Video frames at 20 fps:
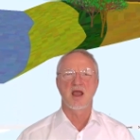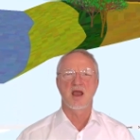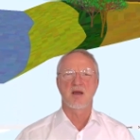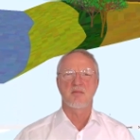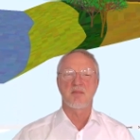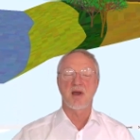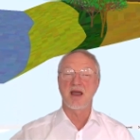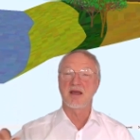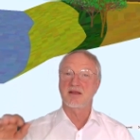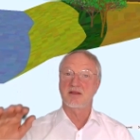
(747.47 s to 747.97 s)

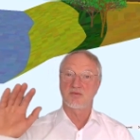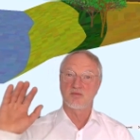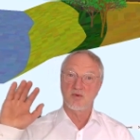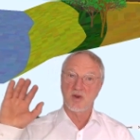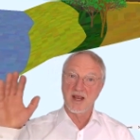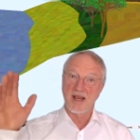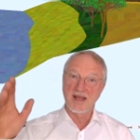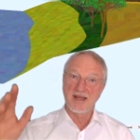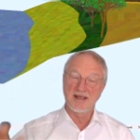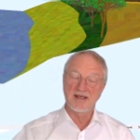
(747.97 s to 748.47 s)
By the
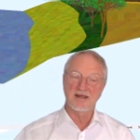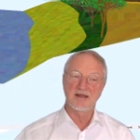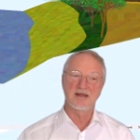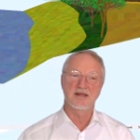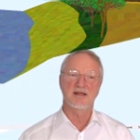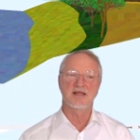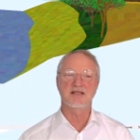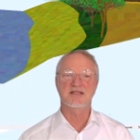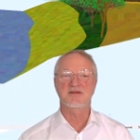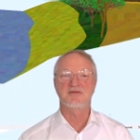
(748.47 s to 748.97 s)
way,
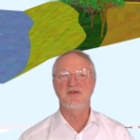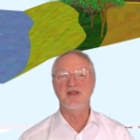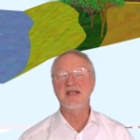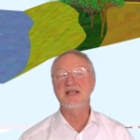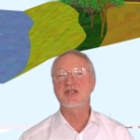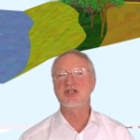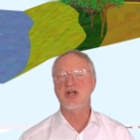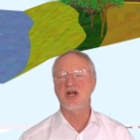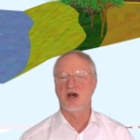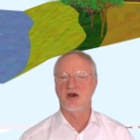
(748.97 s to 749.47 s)
this
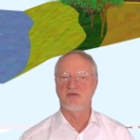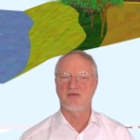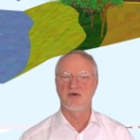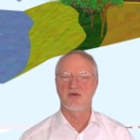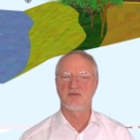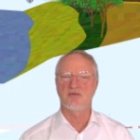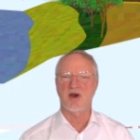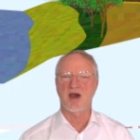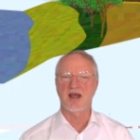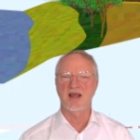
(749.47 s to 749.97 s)
feature of
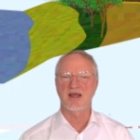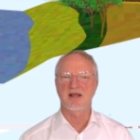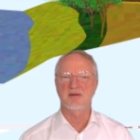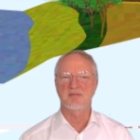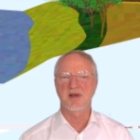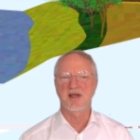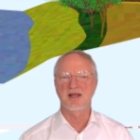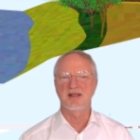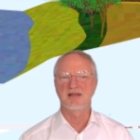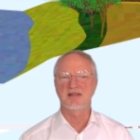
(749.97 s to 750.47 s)

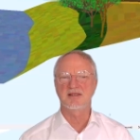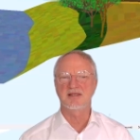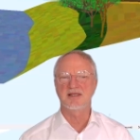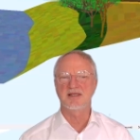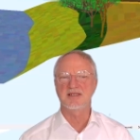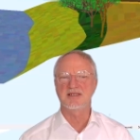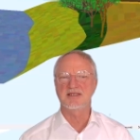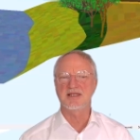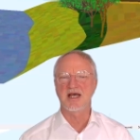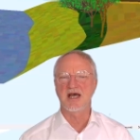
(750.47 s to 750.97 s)
environment
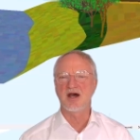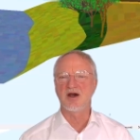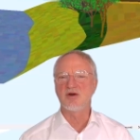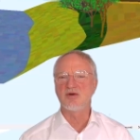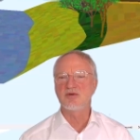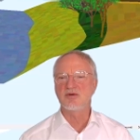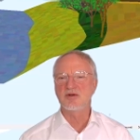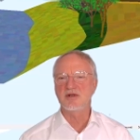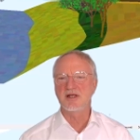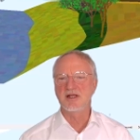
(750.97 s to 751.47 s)
is
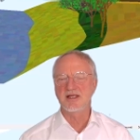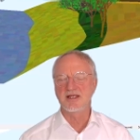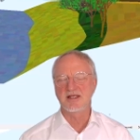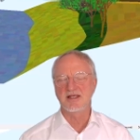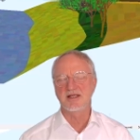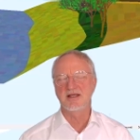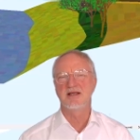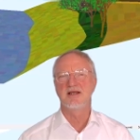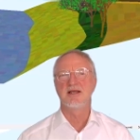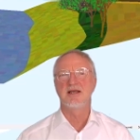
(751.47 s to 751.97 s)

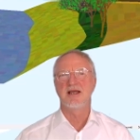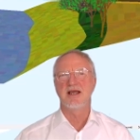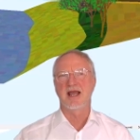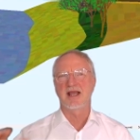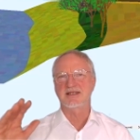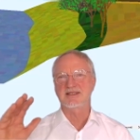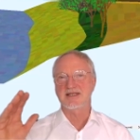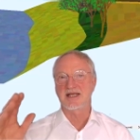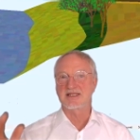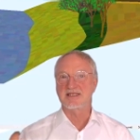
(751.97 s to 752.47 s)
only
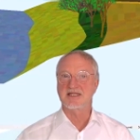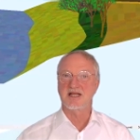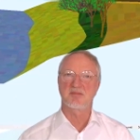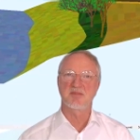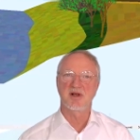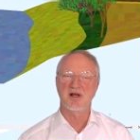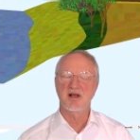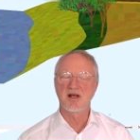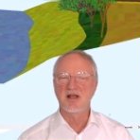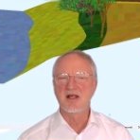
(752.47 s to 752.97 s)

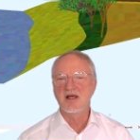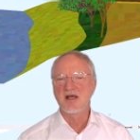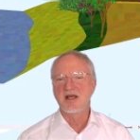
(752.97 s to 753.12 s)
accessible